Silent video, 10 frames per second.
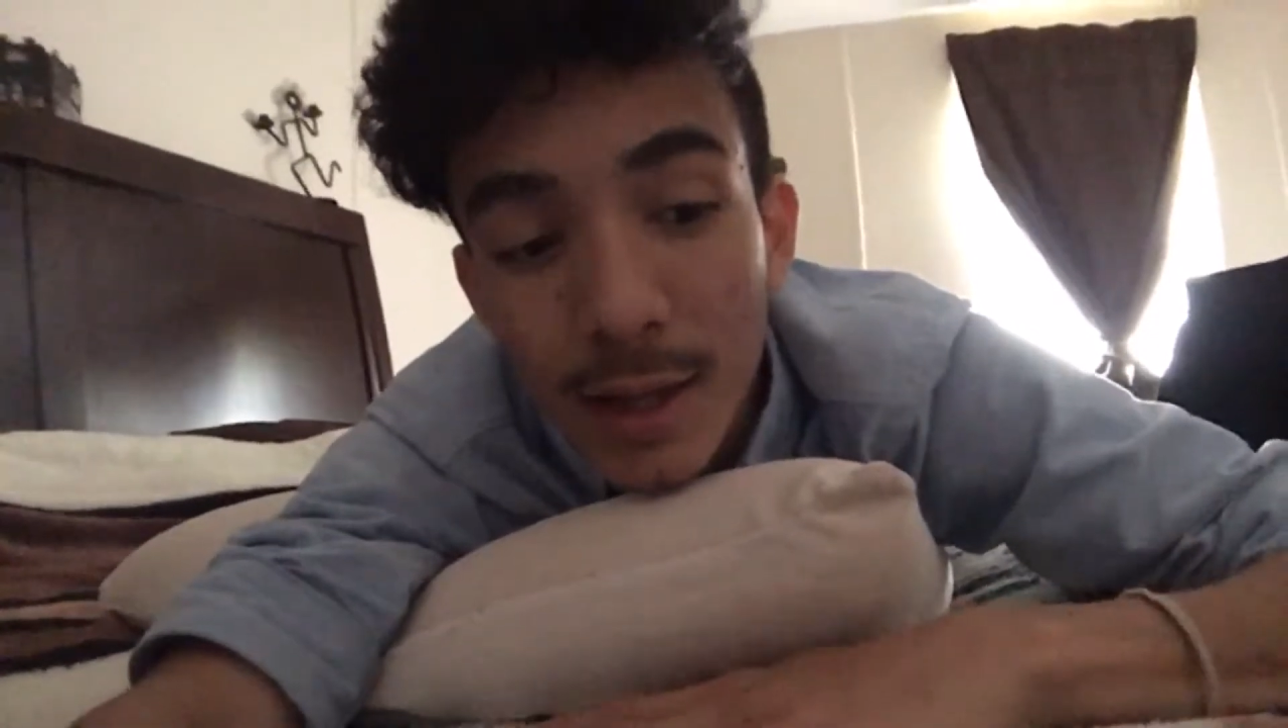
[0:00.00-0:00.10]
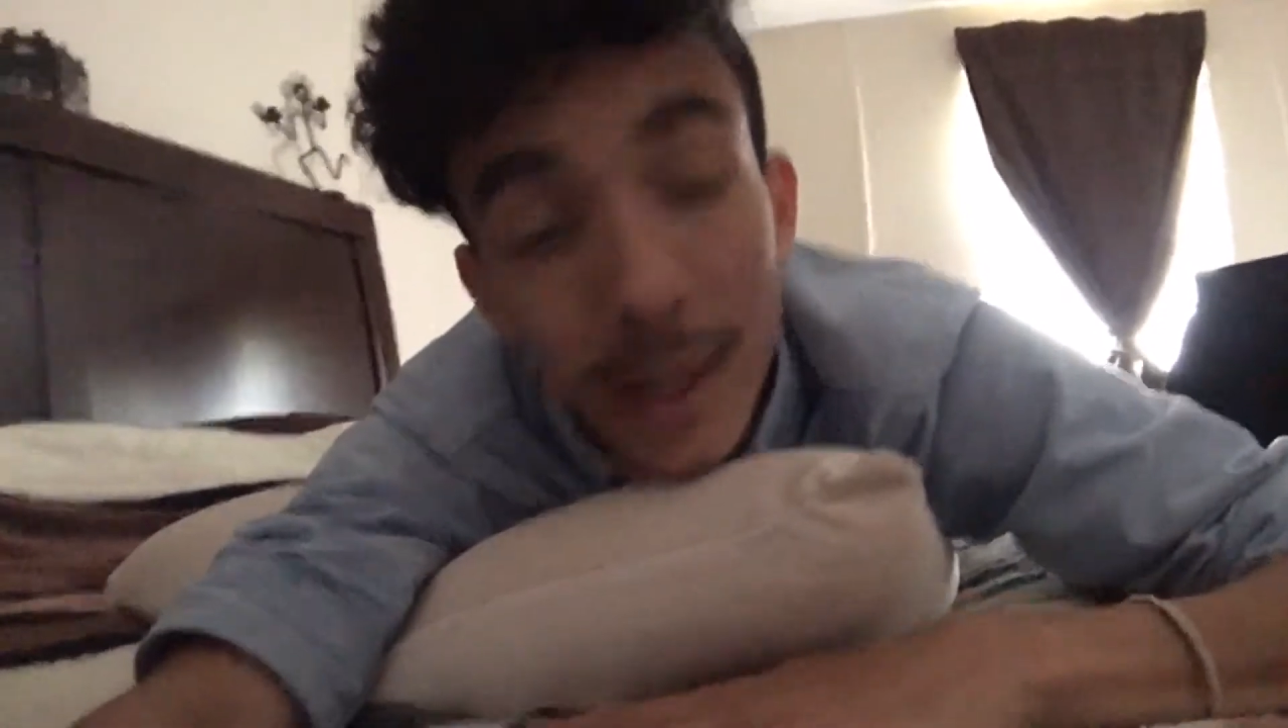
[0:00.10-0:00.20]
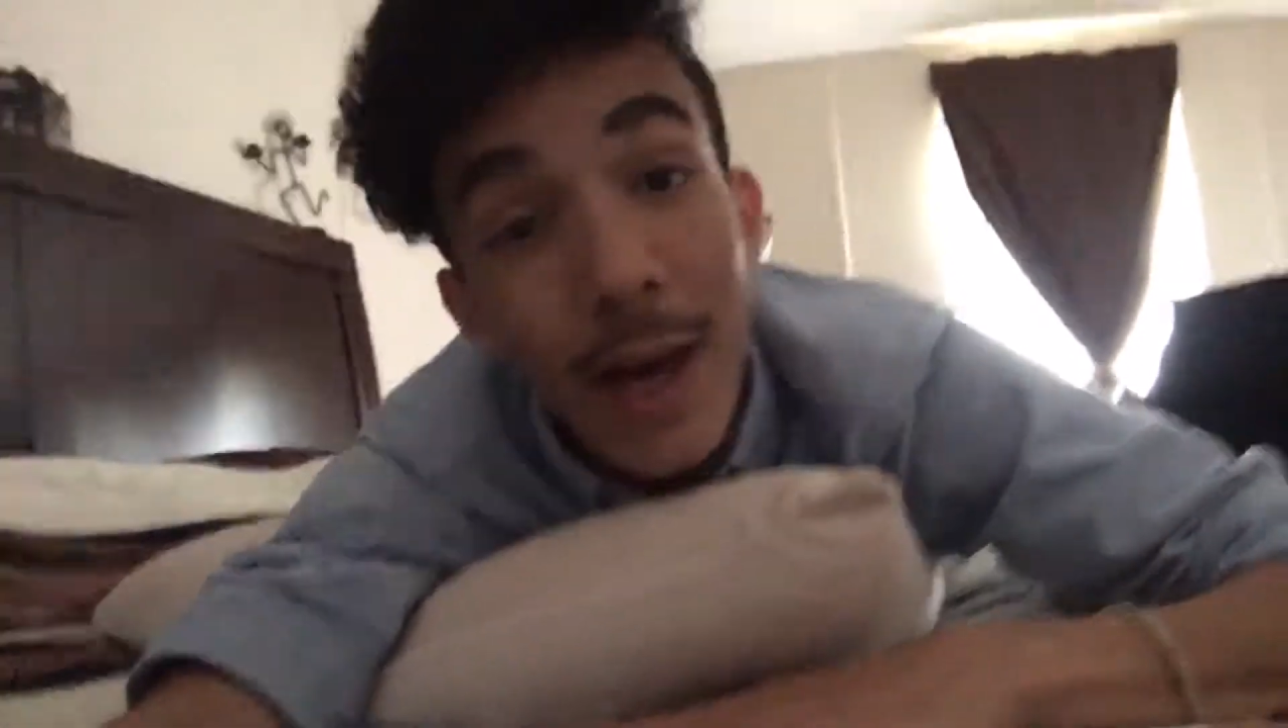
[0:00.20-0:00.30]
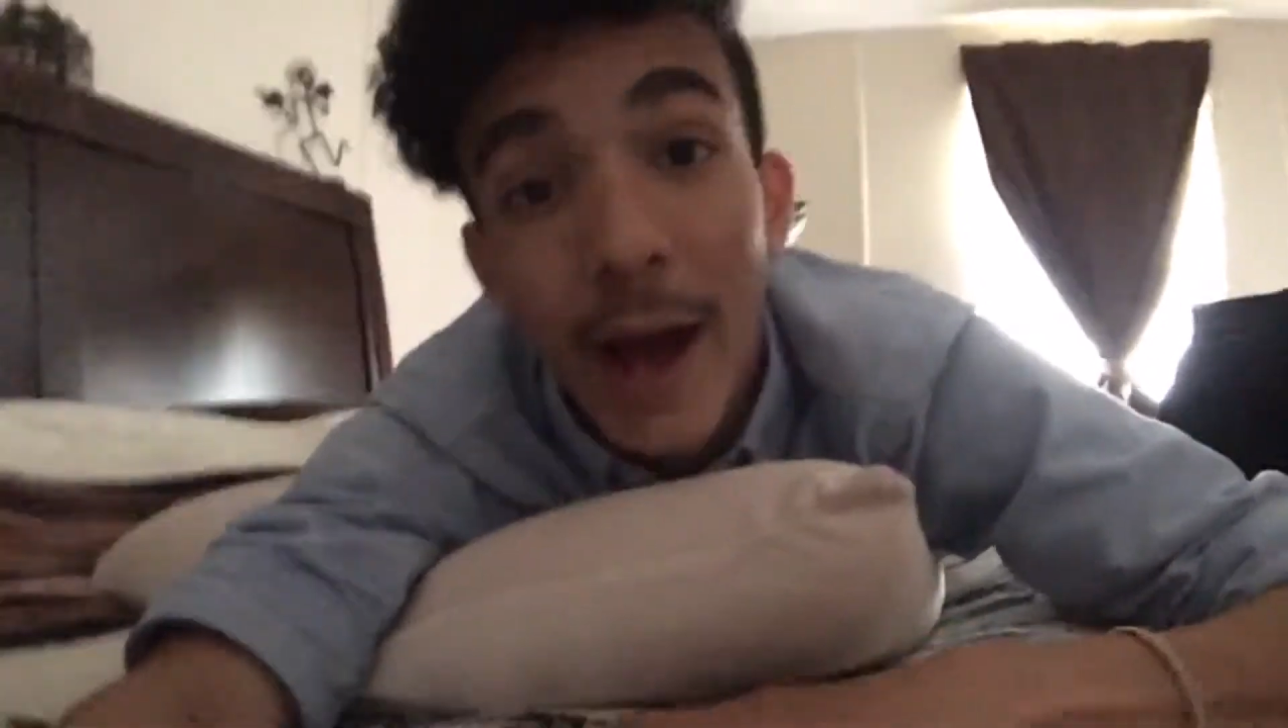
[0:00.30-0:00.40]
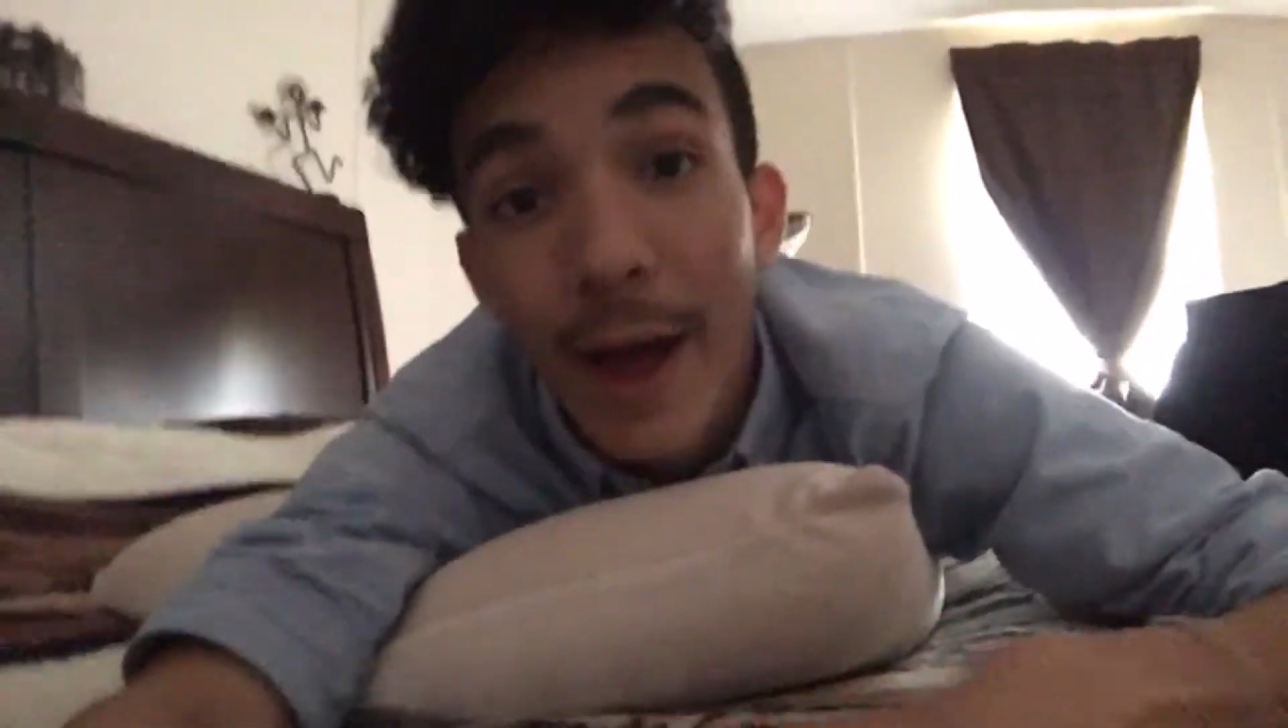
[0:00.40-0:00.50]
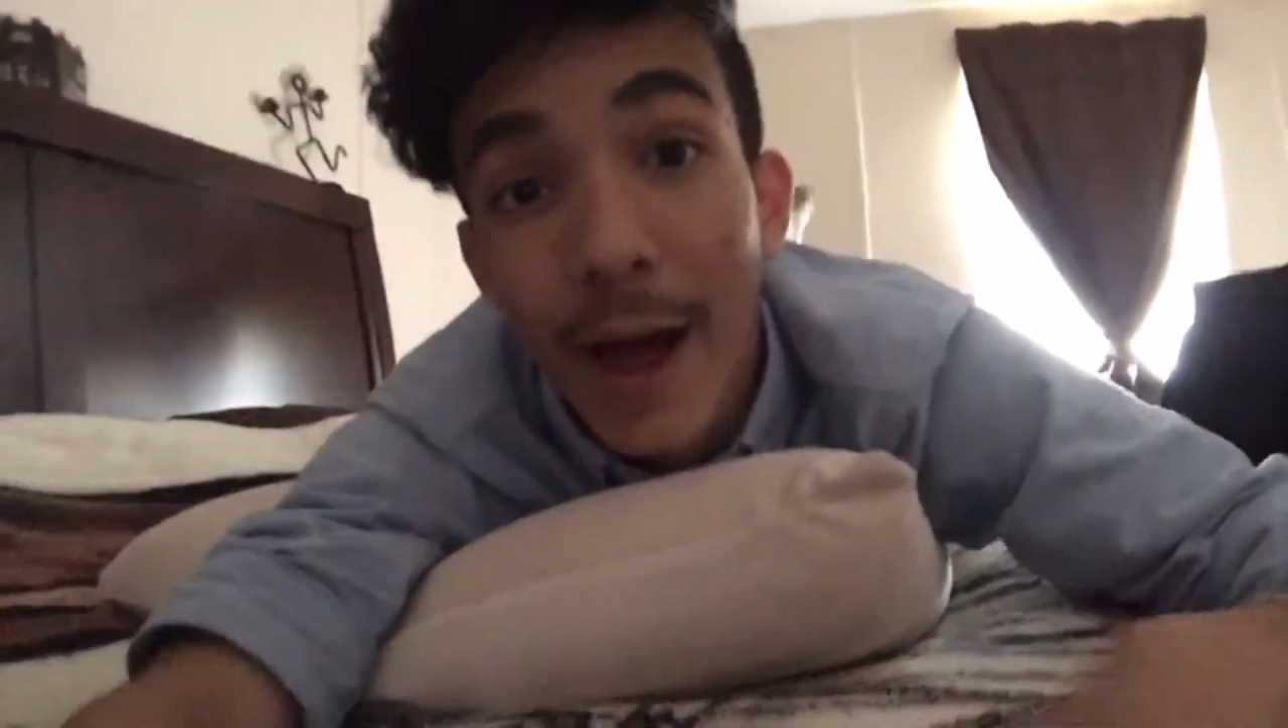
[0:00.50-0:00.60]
yeah.